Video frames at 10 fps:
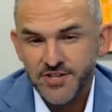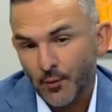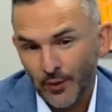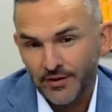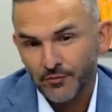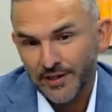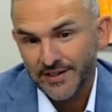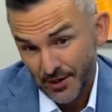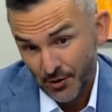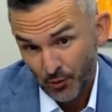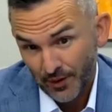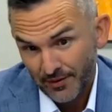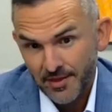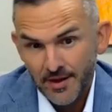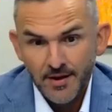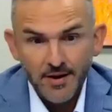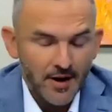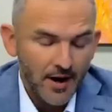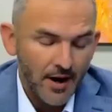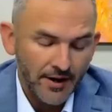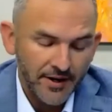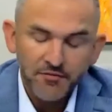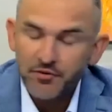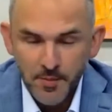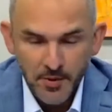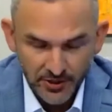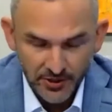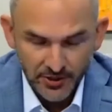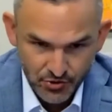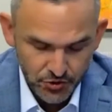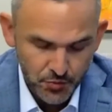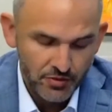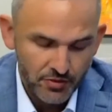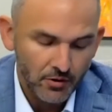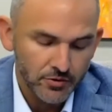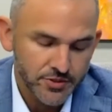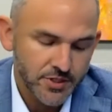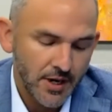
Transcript: that we deal with. And every community struggles with those.